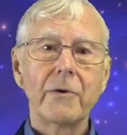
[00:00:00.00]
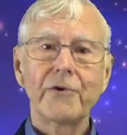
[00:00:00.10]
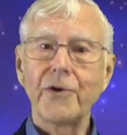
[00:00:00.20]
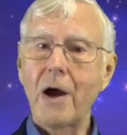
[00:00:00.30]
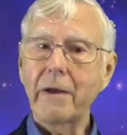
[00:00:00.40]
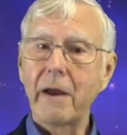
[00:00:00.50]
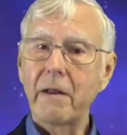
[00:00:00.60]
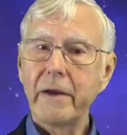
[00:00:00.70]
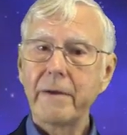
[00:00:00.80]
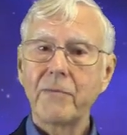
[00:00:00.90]

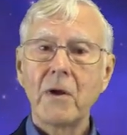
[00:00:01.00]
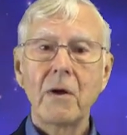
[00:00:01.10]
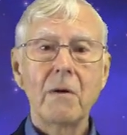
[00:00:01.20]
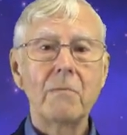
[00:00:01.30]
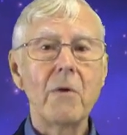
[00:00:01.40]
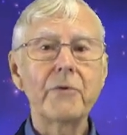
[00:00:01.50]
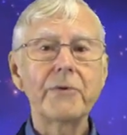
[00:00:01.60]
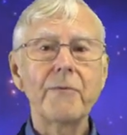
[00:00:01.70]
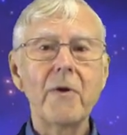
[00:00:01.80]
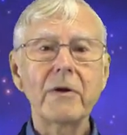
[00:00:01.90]
Shockingly,
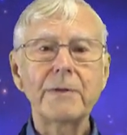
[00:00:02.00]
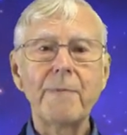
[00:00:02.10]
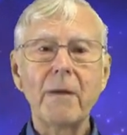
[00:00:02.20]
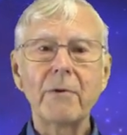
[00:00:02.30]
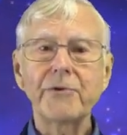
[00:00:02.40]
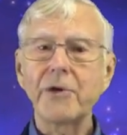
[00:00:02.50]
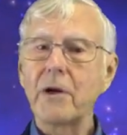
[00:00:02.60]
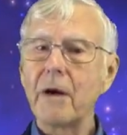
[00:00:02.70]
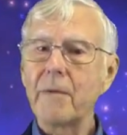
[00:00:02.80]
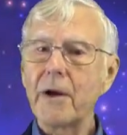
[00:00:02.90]
most of what is published in
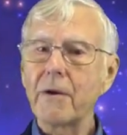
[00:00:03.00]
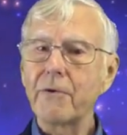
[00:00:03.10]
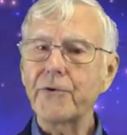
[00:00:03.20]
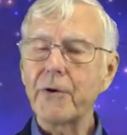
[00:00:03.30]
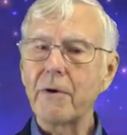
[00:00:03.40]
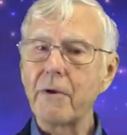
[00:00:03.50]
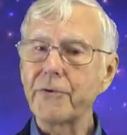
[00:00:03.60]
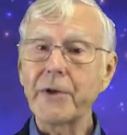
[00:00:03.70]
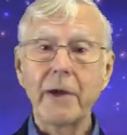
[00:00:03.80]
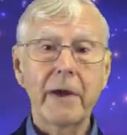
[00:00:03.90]
our medical
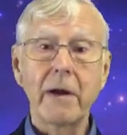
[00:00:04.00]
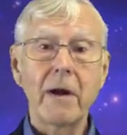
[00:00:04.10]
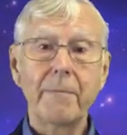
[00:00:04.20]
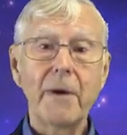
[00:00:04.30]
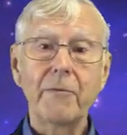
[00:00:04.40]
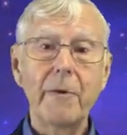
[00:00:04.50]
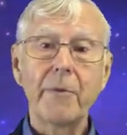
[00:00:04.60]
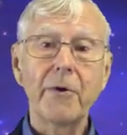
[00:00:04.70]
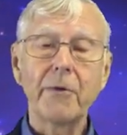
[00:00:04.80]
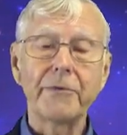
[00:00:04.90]
journals cannot be
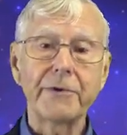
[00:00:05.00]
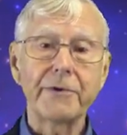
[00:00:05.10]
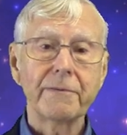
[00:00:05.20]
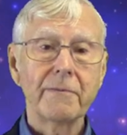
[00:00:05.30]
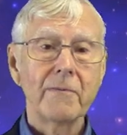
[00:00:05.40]
reproduced.